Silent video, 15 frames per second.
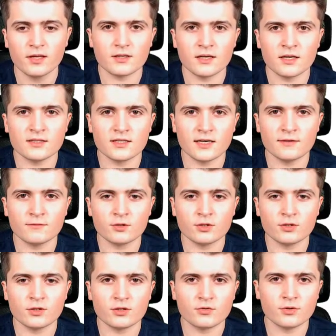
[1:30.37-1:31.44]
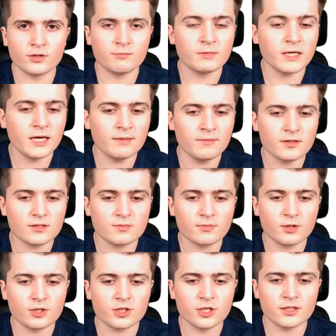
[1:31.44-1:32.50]
And I will rename this
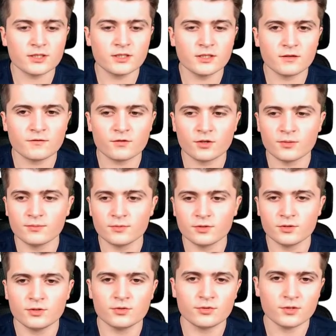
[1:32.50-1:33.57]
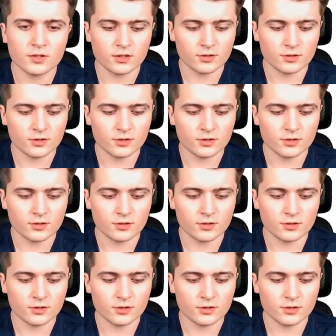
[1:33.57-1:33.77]
project here from new